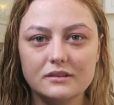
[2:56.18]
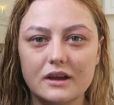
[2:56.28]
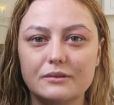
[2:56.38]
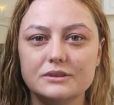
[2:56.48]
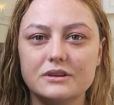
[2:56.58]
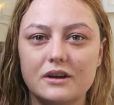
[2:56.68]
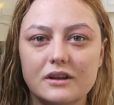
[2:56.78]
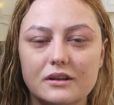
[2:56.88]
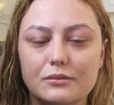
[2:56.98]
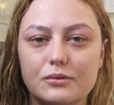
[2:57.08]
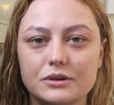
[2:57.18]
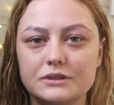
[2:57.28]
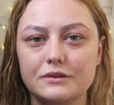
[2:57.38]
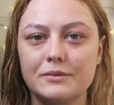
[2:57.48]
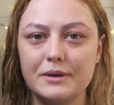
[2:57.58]
That was kind of the
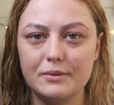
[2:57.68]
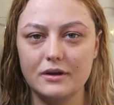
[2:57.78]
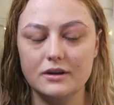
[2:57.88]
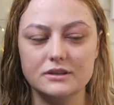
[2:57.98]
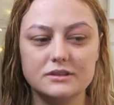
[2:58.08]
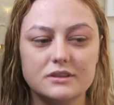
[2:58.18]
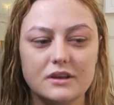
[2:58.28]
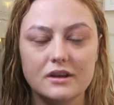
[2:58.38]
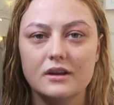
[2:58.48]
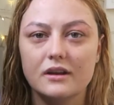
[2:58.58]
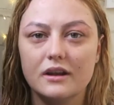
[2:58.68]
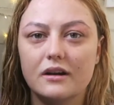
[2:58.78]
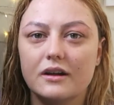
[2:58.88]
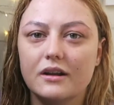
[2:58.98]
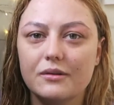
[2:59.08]
worst for me, because
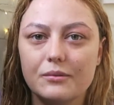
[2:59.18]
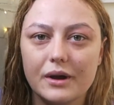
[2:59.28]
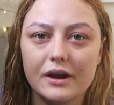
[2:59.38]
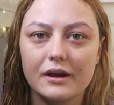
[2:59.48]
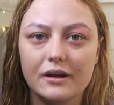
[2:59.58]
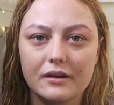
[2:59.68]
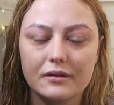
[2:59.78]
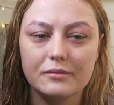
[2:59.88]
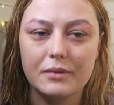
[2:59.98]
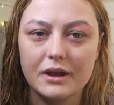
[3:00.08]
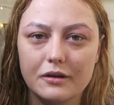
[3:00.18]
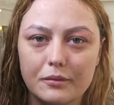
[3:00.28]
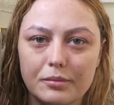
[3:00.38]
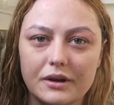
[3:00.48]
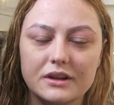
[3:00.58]
like I don't wear
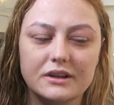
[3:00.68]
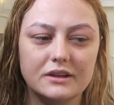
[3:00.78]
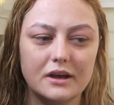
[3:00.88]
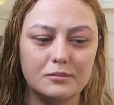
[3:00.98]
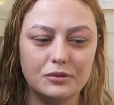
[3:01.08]
makeup or anything that